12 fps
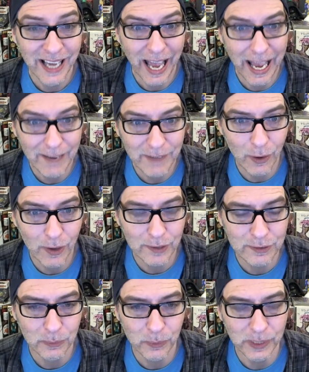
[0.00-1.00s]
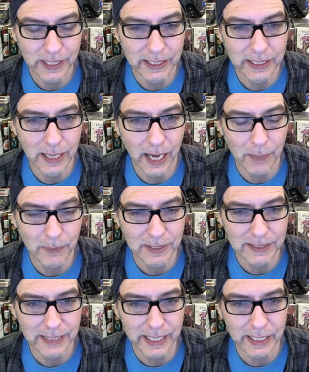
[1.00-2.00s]
Have an awesome week. I'm going
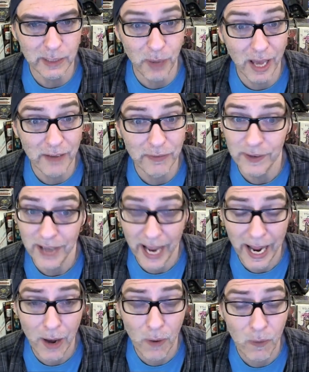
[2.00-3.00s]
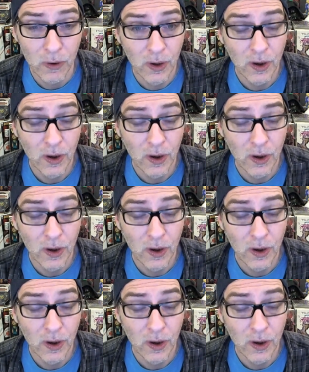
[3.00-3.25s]
to say goodbye for now.